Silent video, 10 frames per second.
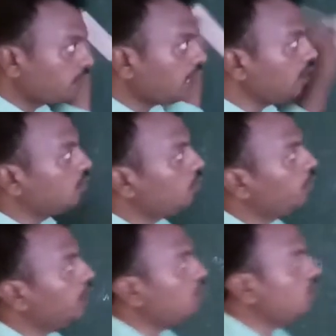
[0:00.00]
value
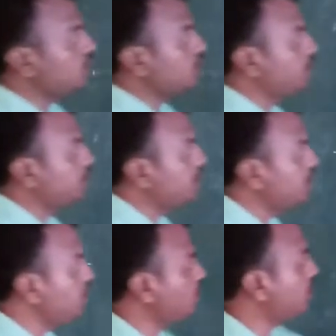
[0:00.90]
we have to
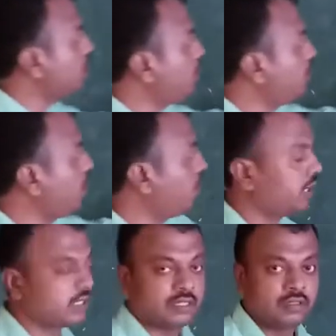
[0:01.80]
substitute the p of
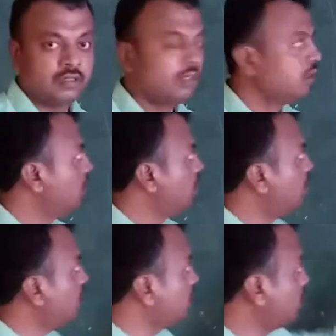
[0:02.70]
x.
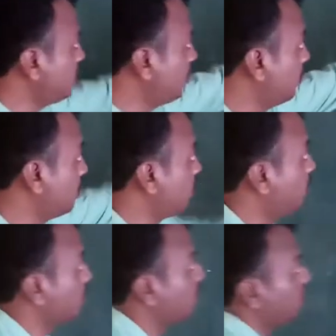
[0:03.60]
Okay students, this is
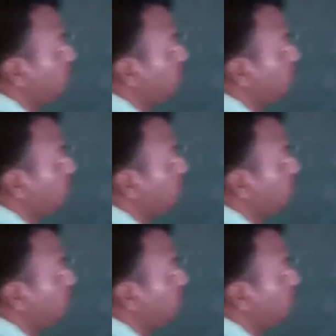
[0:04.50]
plus 1,